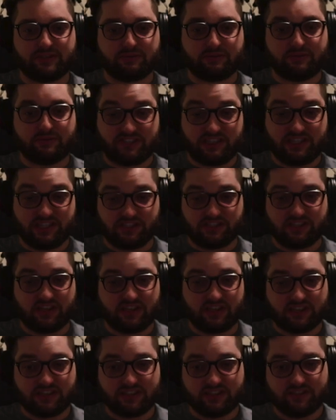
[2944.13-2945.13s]
with
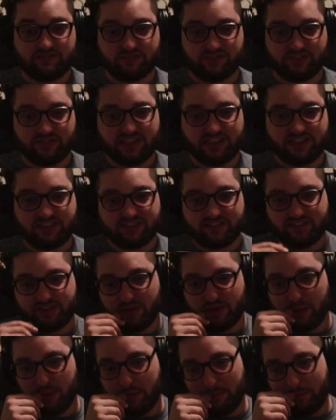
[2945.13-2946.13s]
TikTok for this,
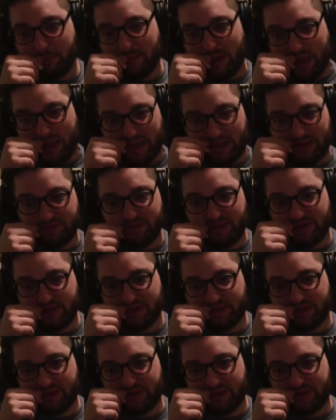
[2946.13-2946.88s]
and then we could.